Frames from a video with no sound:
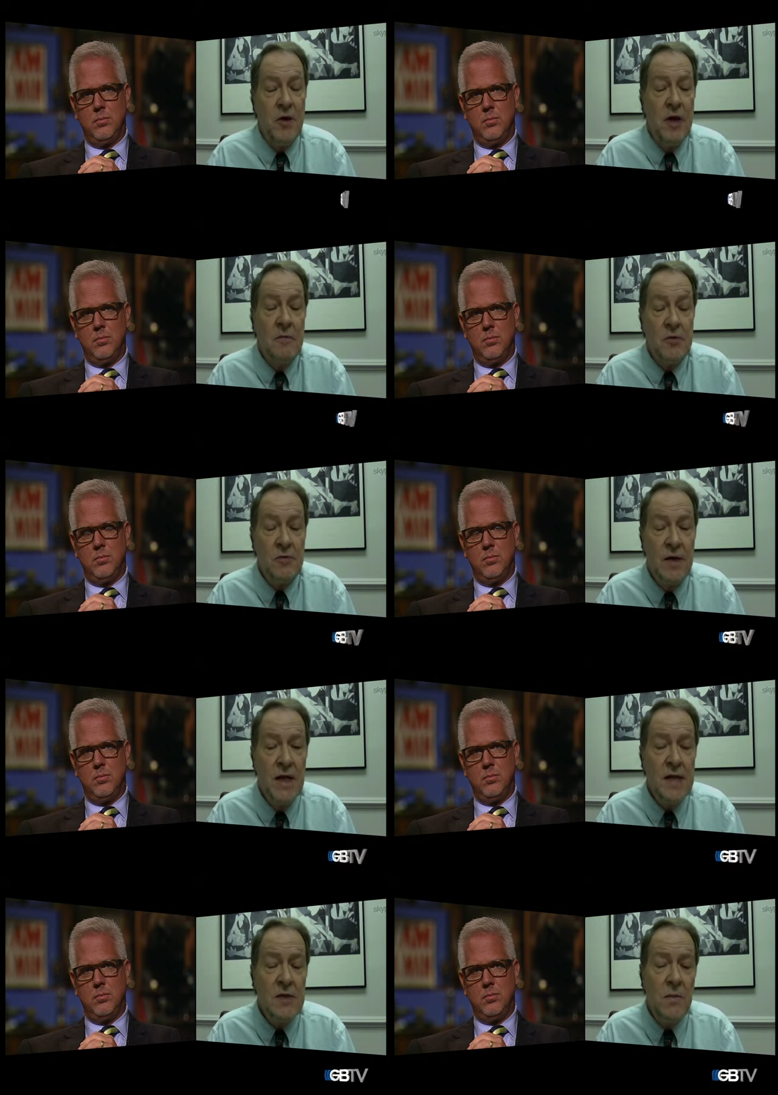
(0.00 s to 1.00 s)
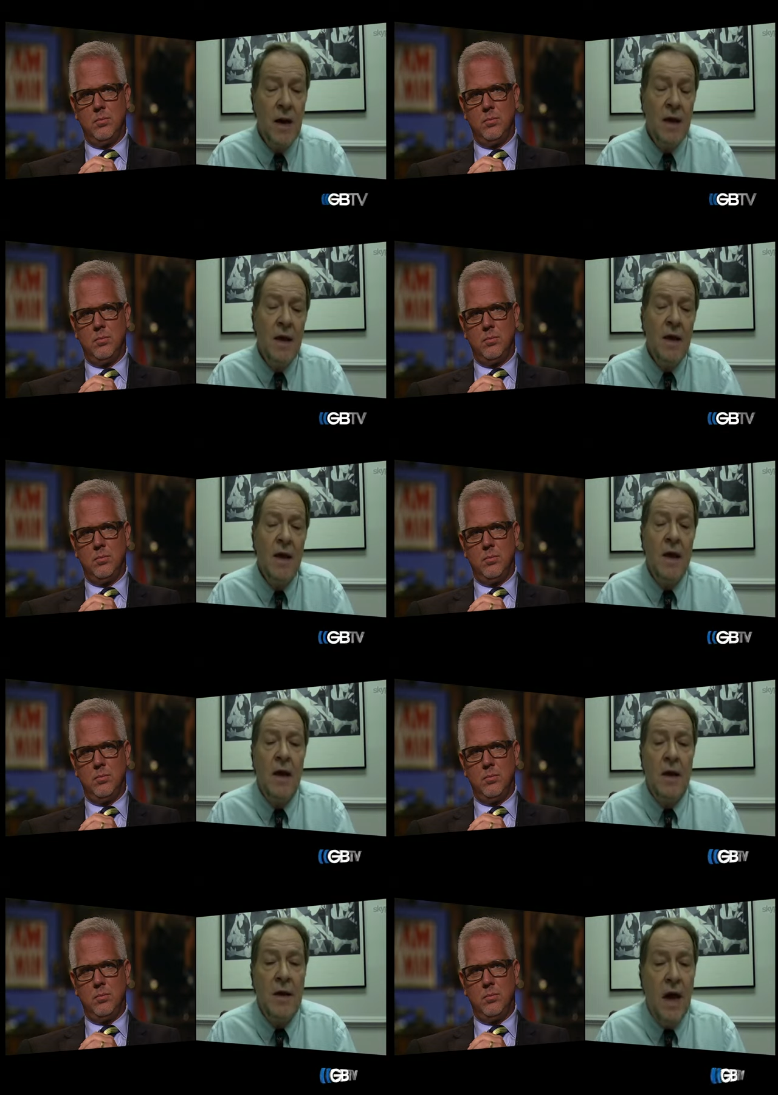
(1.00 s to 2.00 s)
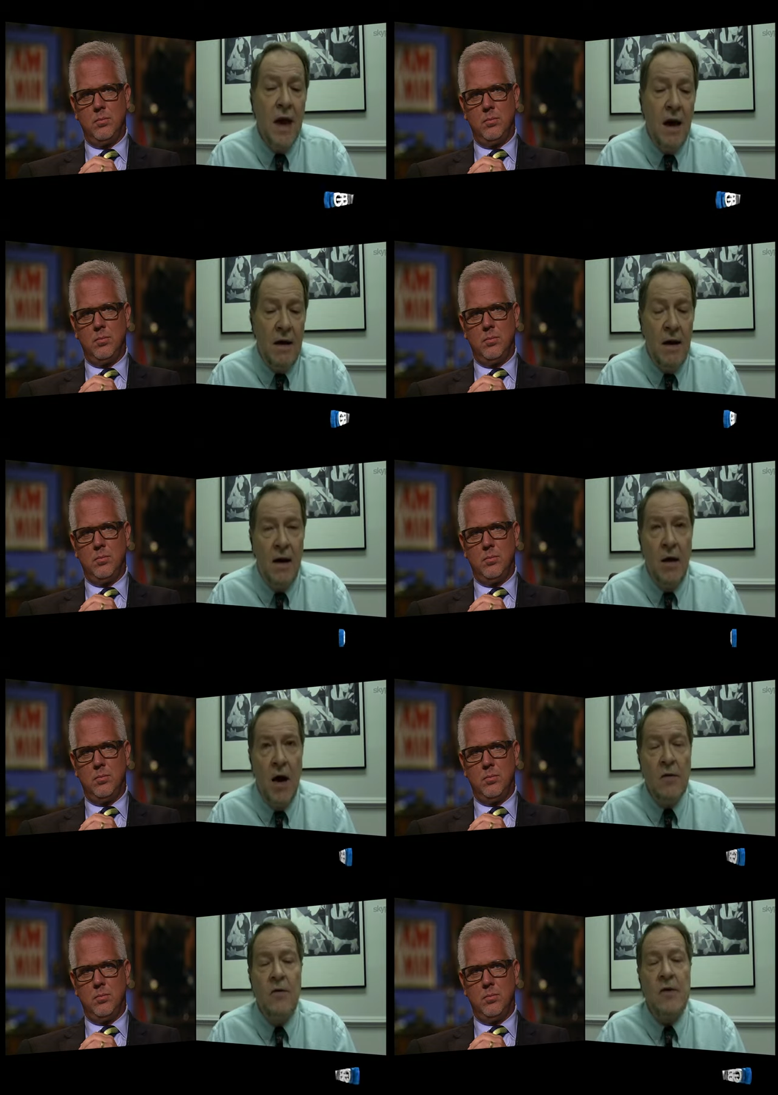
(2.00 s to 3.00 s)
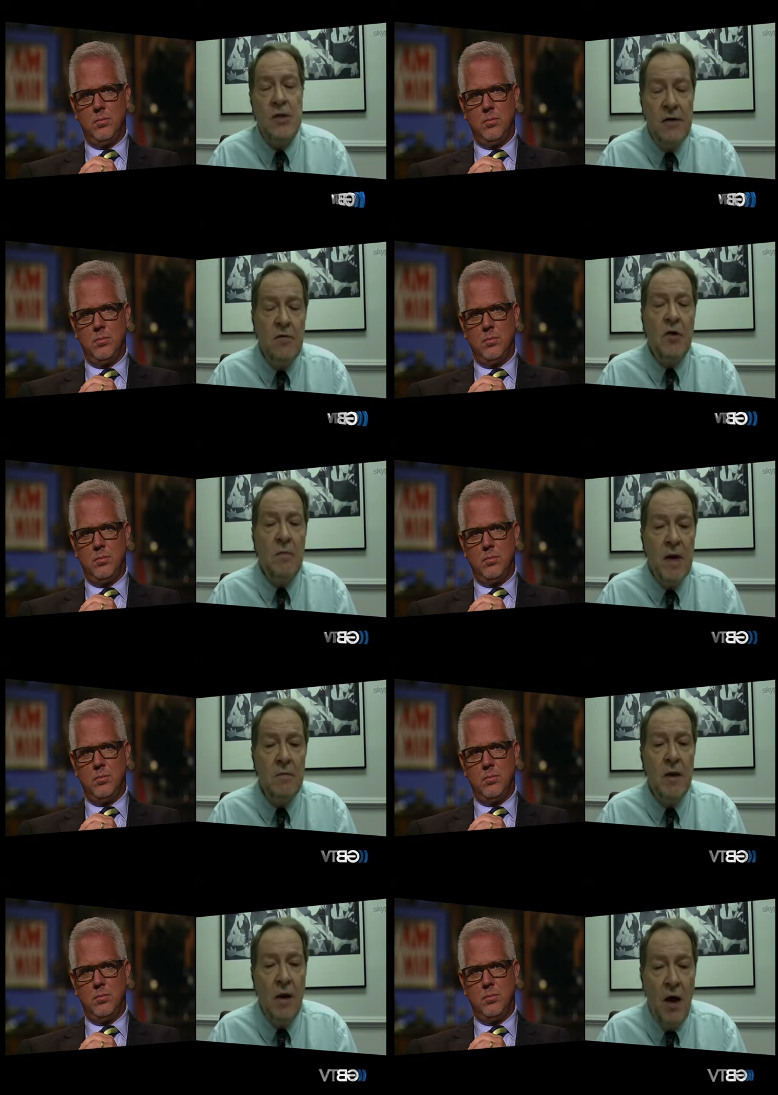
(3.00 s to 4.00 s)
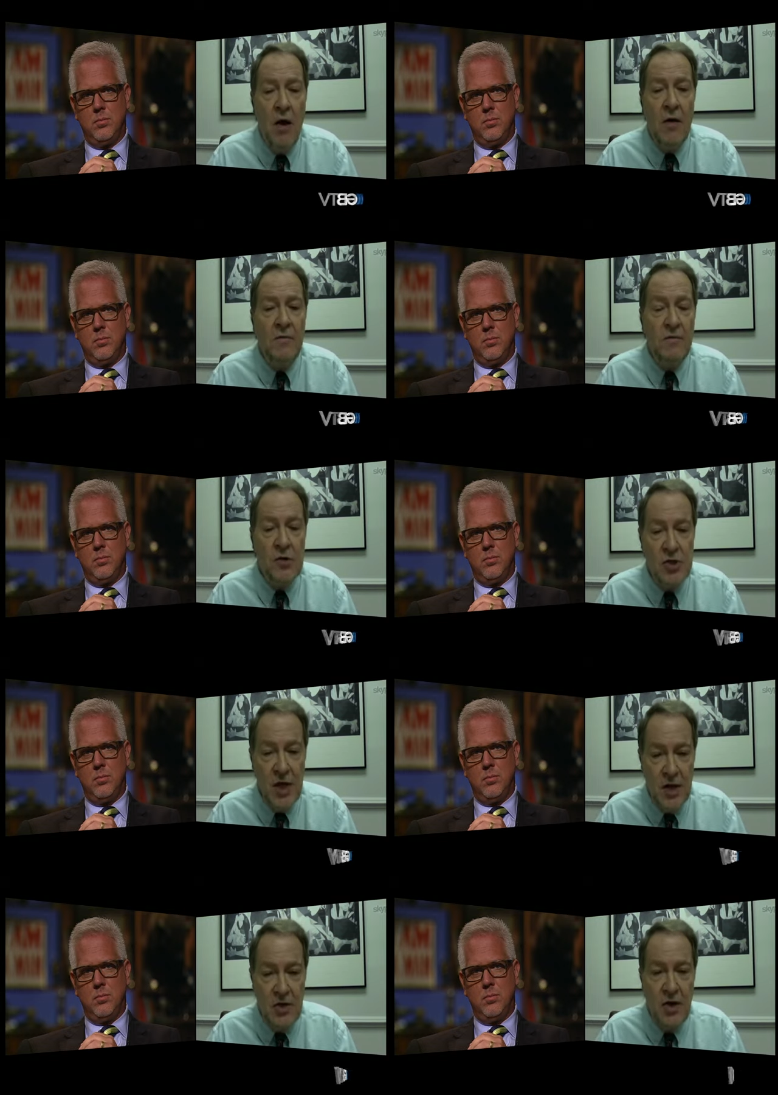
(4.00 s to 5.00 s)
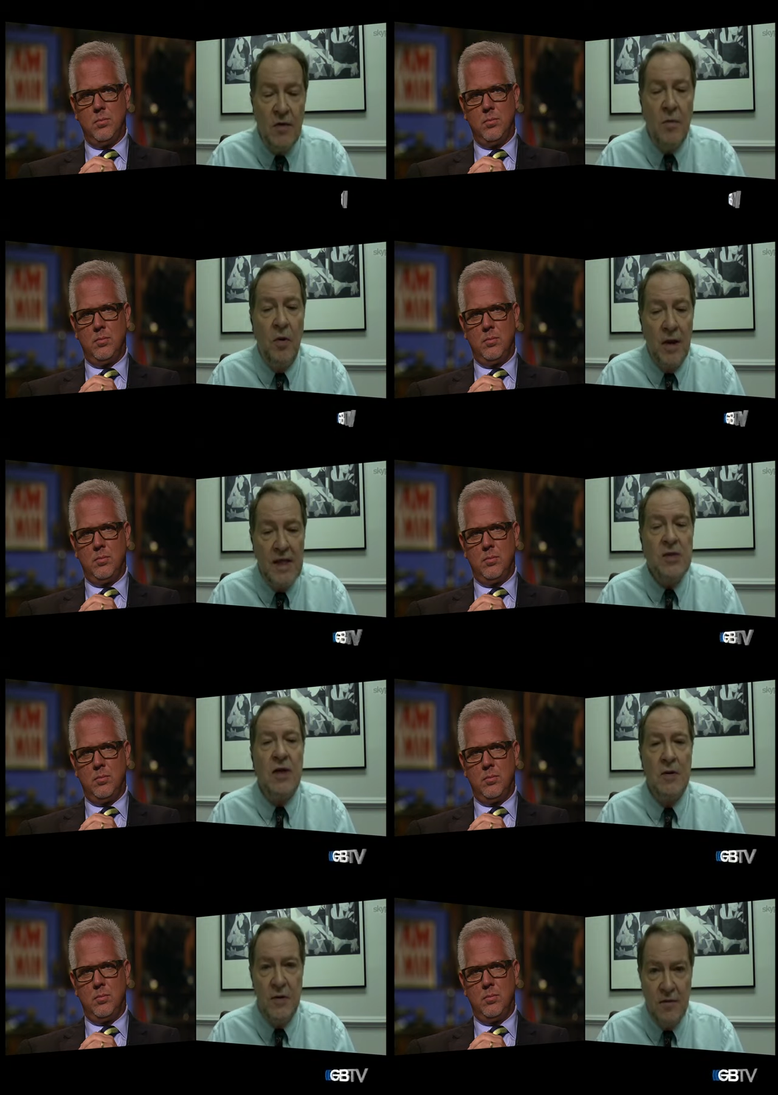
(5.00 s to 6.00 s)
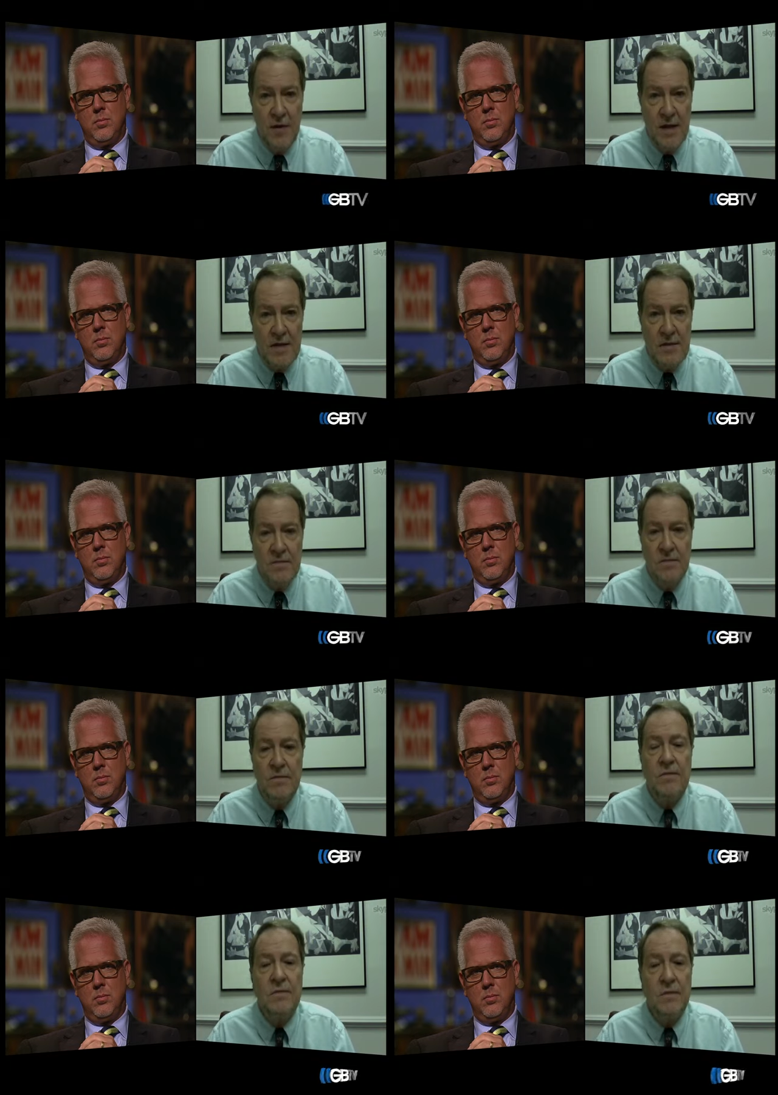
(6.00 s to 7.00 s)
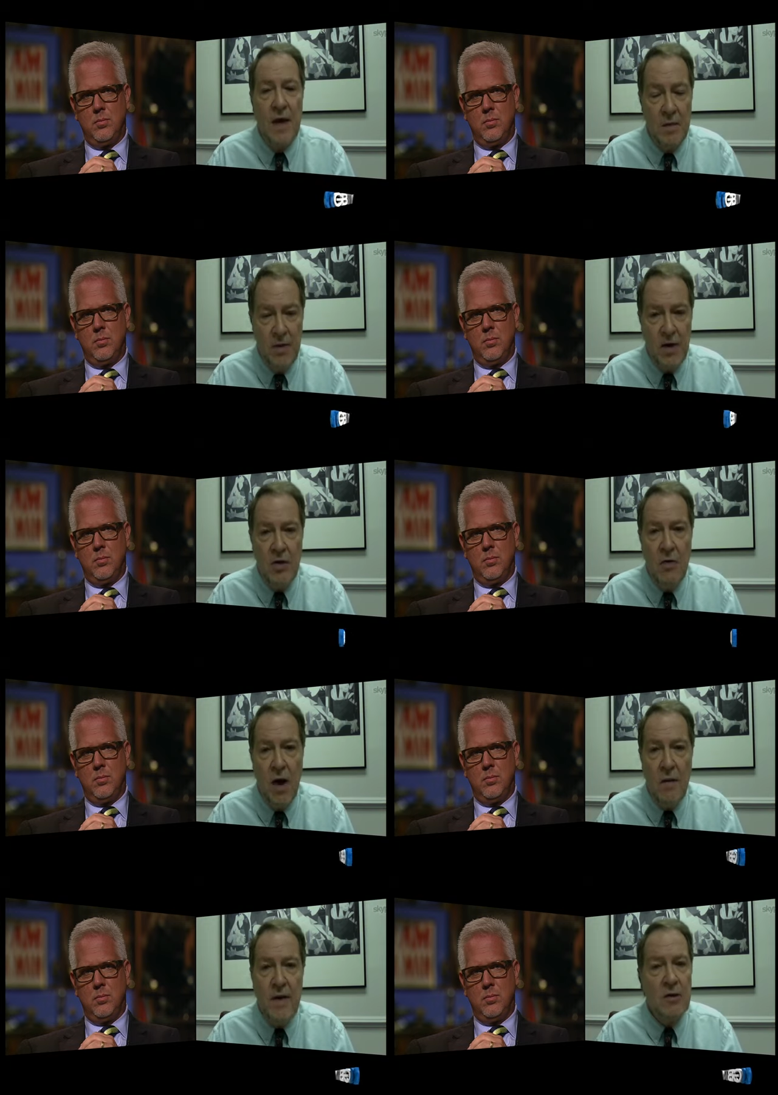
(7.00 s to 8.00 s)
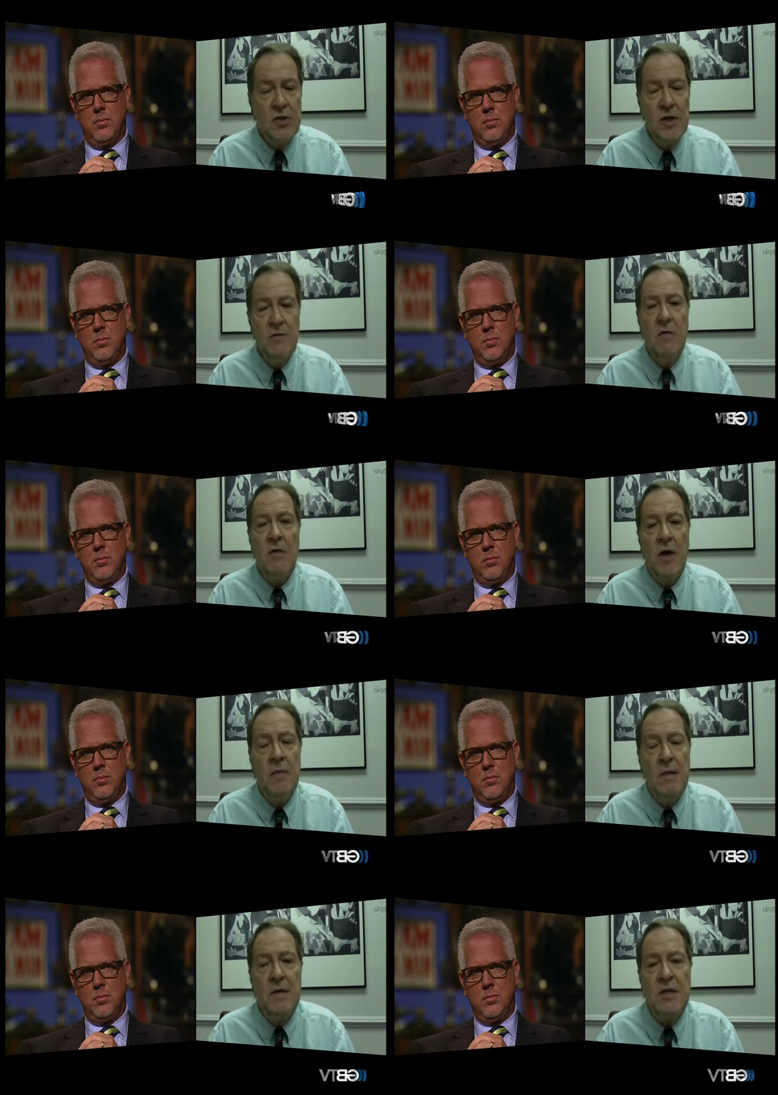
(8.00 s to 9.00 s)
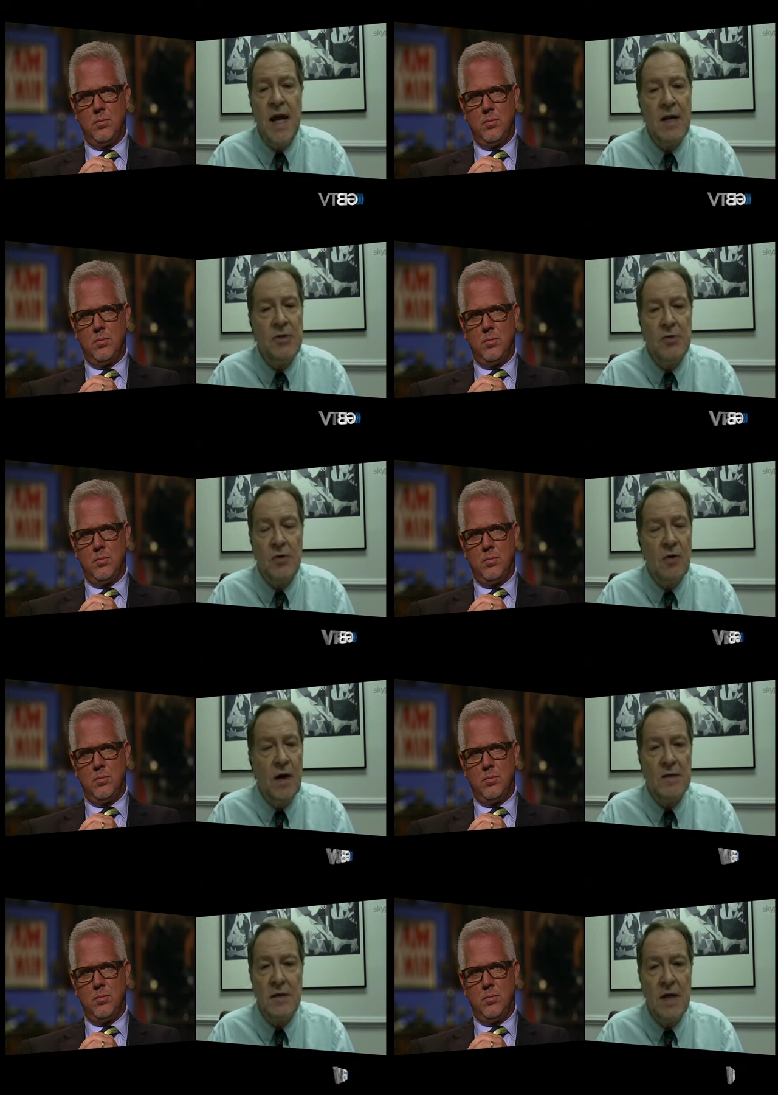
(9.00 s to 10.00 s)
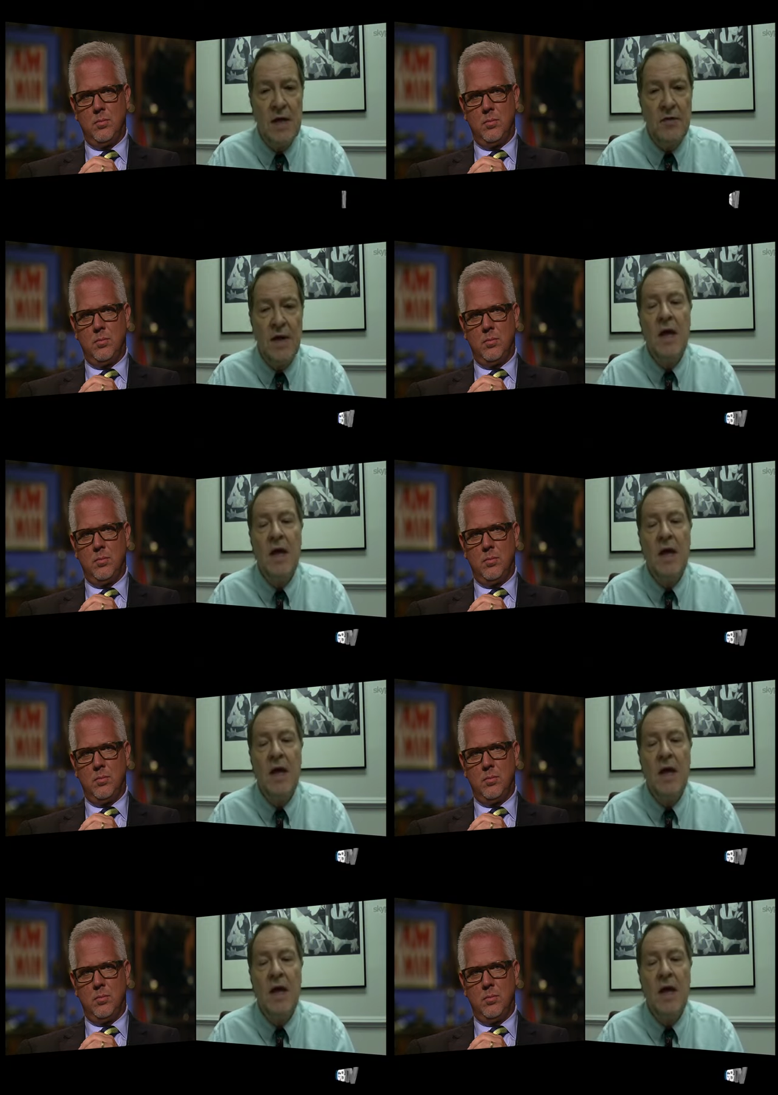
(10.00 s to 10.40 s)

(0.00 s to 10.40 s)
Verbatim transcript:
Speaker 1: he was released. But yeah, uh, under the civil commitment law in Virginia, the police can do this. They can pick you up. And there's civil commitment statutes across the country.